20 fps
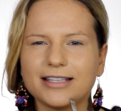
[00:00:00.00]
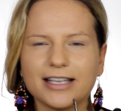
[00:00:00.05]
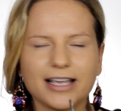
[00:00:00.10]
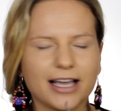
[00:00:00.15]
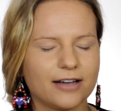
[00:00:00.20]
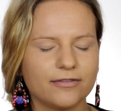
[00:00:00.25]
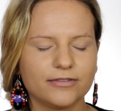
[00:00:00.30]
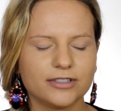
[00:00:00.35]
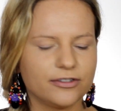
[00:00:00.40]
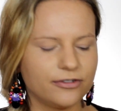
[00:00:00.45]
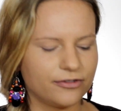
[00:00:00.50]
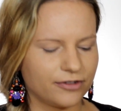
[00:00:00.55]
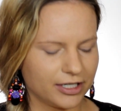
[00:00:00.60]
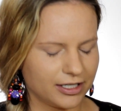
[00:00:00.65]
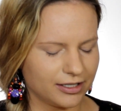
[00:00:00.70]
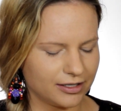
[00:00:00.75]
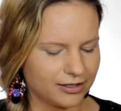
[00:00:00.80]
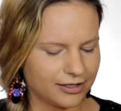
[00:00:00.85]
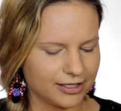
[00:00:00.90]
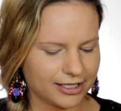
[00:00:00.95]
They have
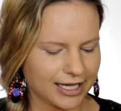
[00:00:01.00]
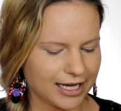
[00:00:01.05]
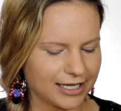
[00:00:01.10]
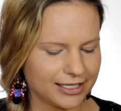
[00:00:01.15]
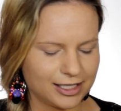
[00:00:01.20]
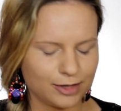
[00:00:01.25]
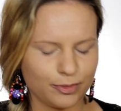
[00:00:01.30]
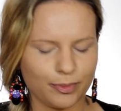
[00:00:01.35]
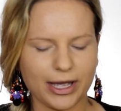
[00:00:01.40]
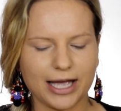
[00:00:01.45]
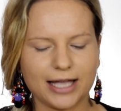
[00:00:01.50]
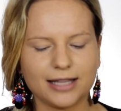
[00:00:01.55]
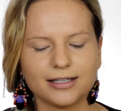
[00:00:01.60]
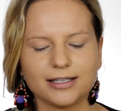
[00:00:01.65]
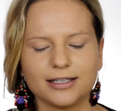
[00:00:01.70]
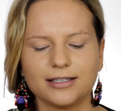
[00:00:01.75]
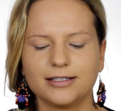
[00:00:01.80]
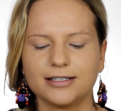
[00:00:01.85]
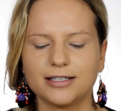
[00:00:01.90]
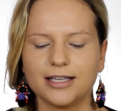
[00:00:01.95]
different sized
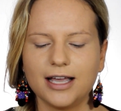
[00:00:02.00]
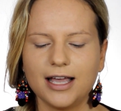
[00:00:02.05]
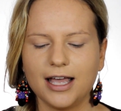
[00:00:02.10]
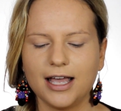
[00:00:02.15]
palettes.